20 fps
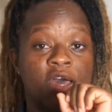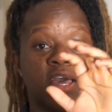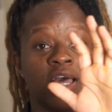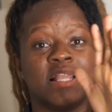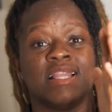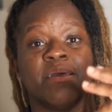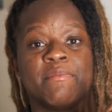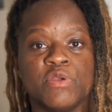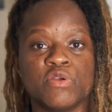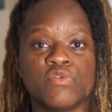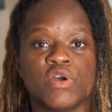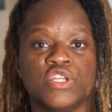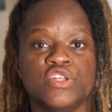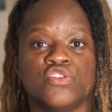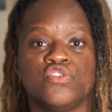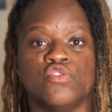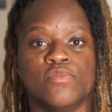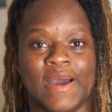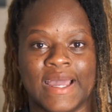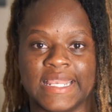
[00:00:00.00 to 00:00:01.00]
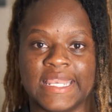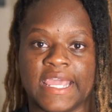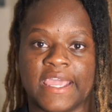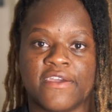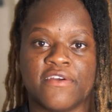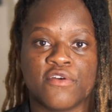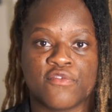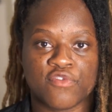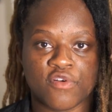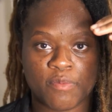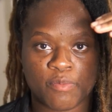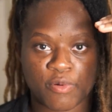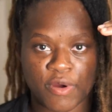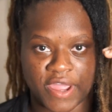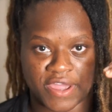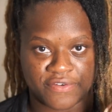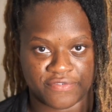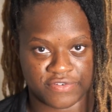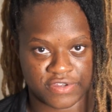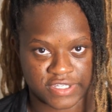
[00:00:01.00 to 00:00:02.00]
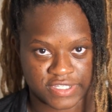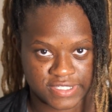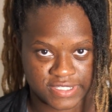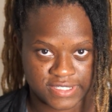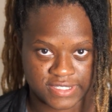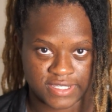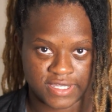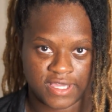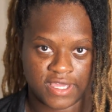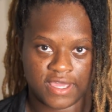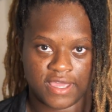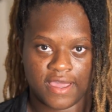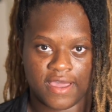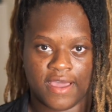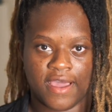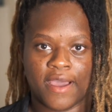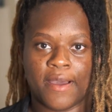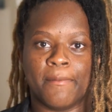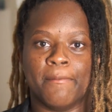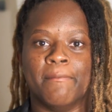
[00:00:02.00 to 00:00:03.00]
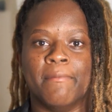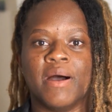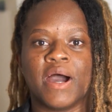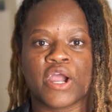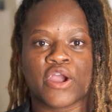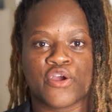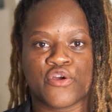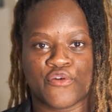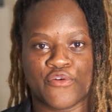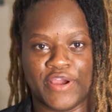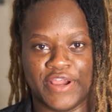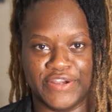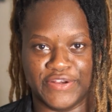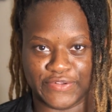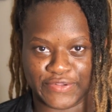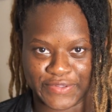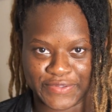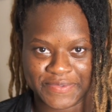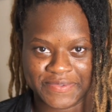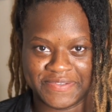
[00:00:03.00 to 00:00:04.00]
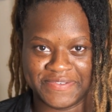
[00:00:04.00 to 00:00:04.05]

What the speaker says: let me run you through my day. For breakfast, McGriddle.